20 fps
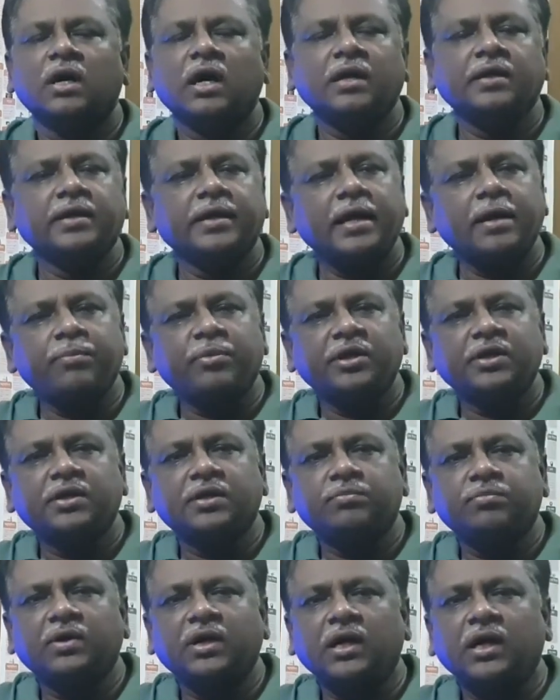Under
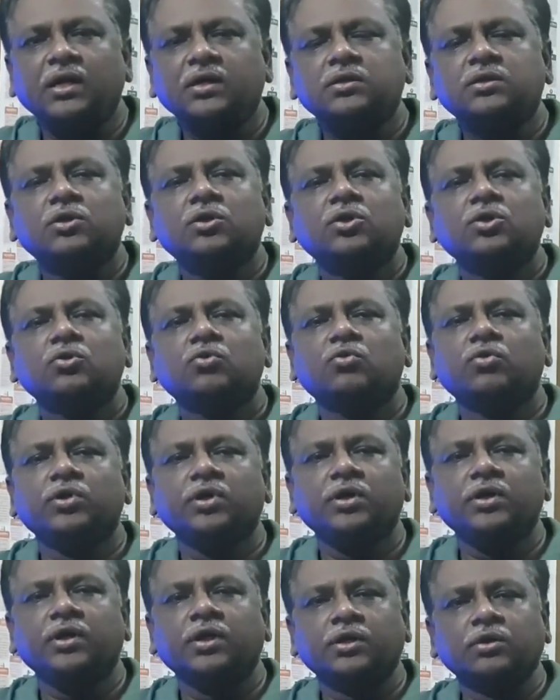appended part,
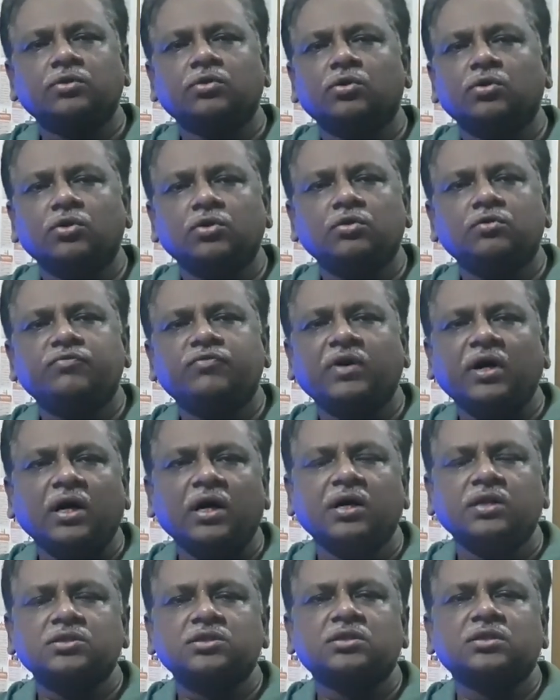we include
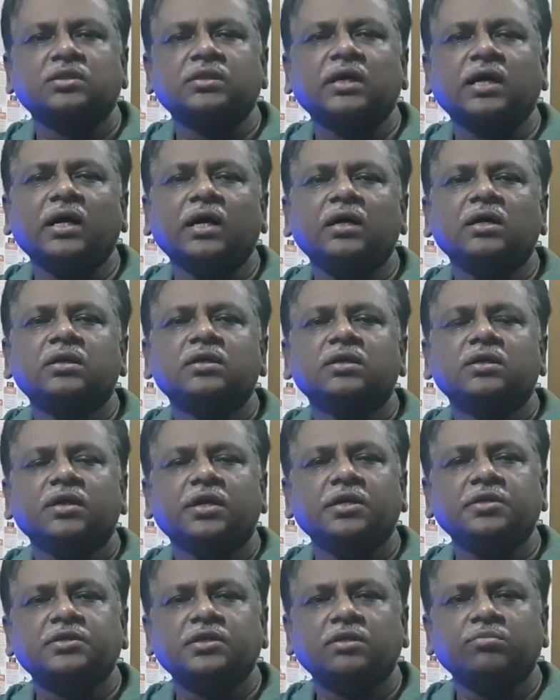first the
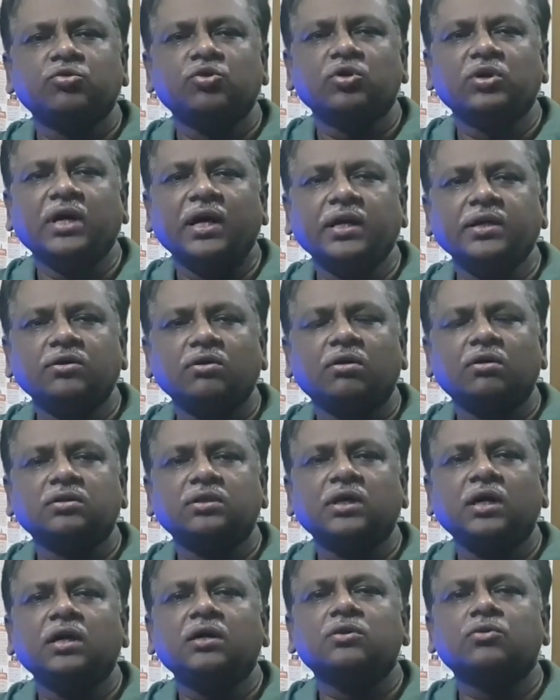interview guide or
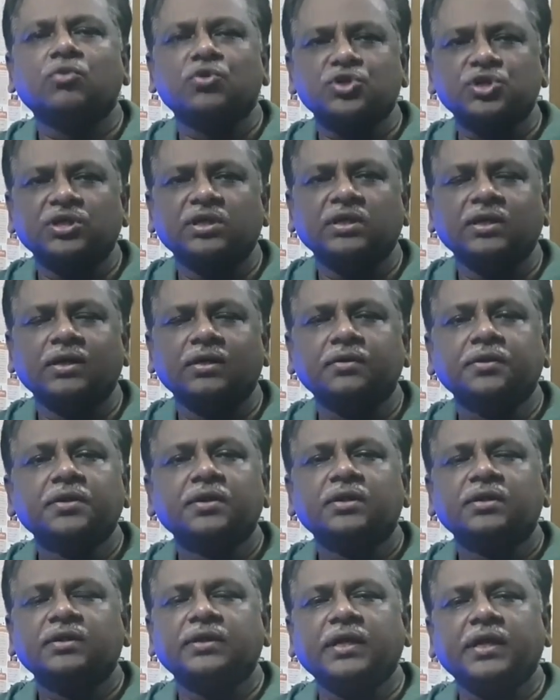the questionnaire
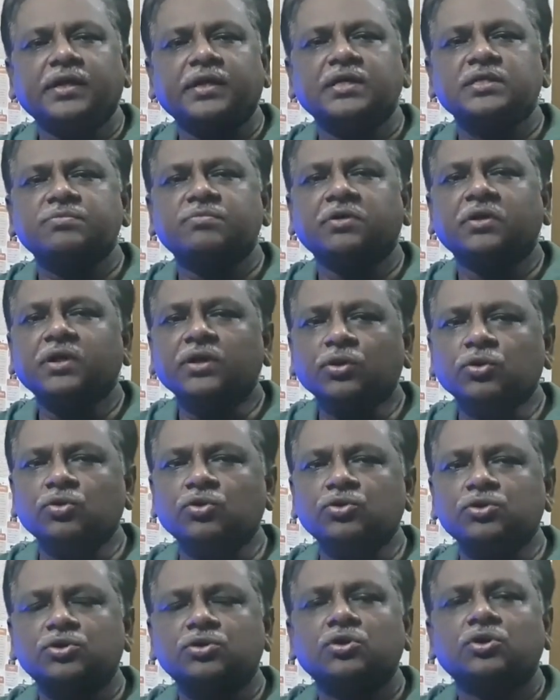that has been
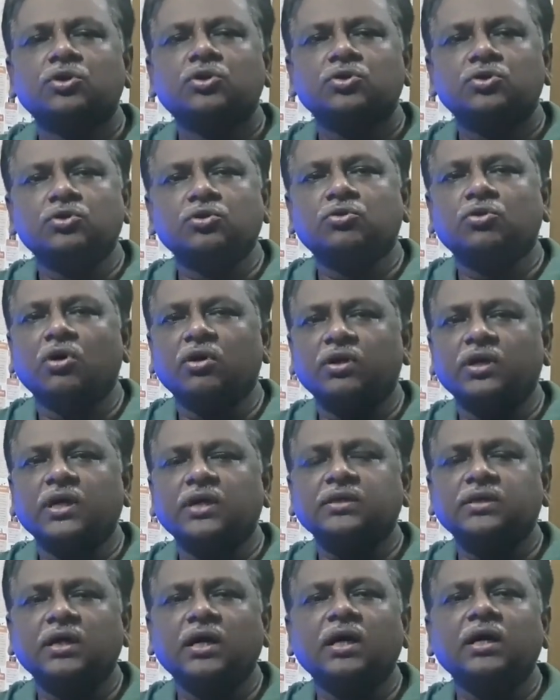used to
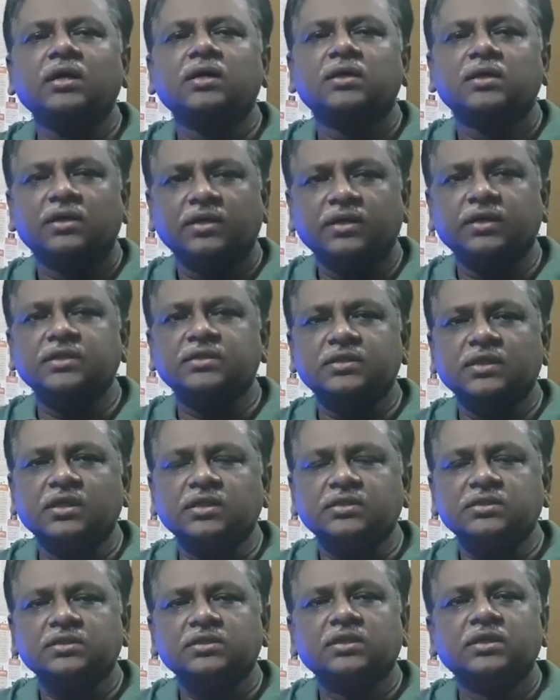conduct the
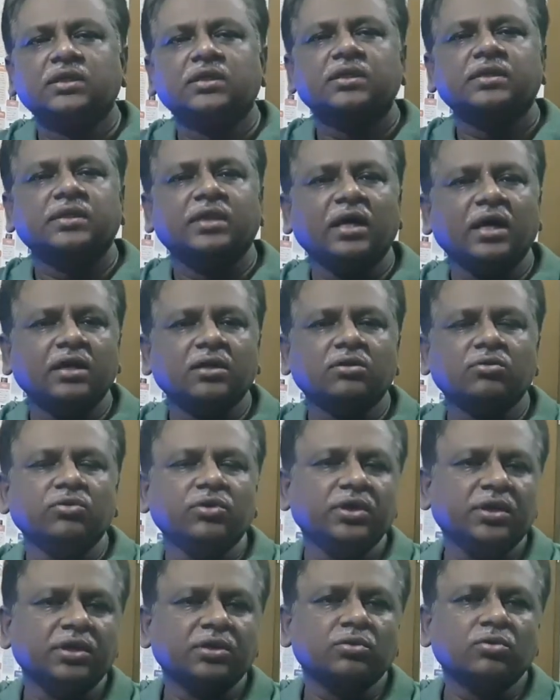research. Then
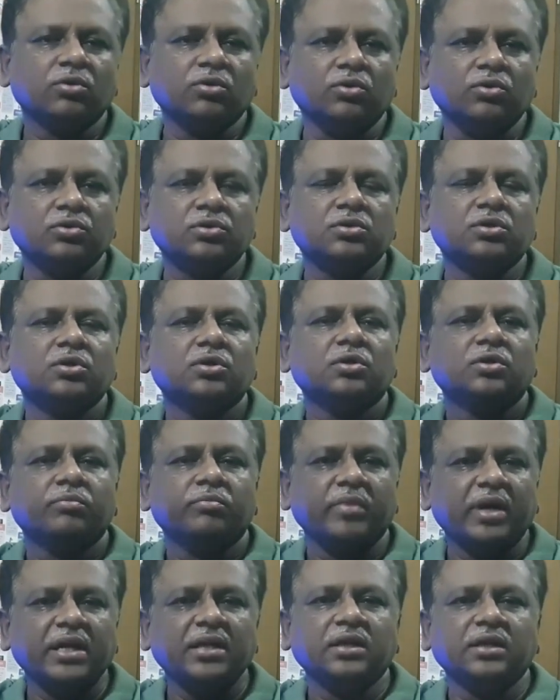we include
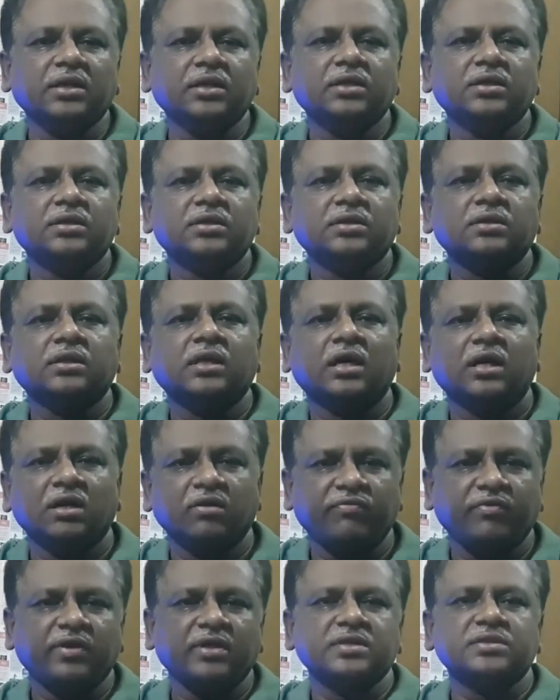mainly the
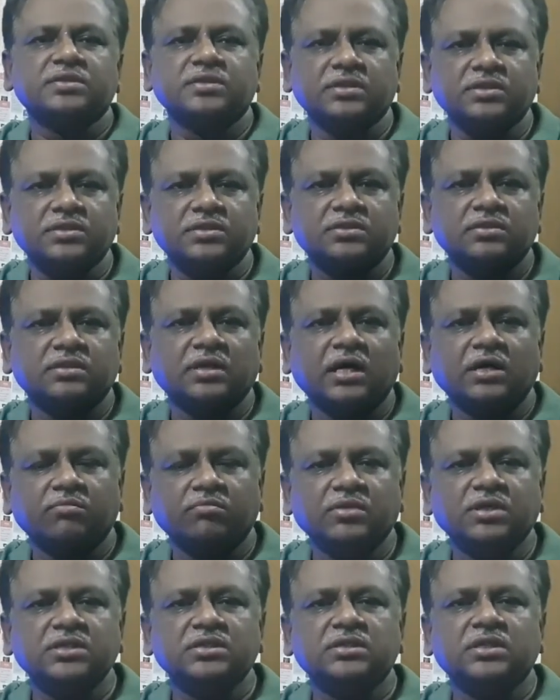references, that
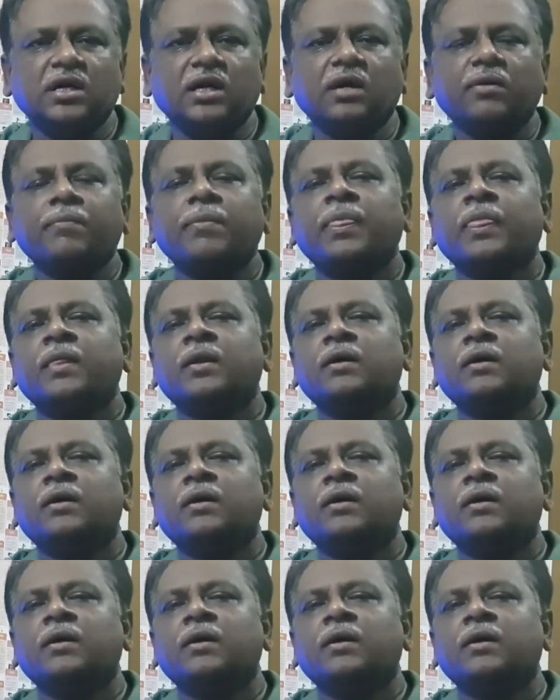means the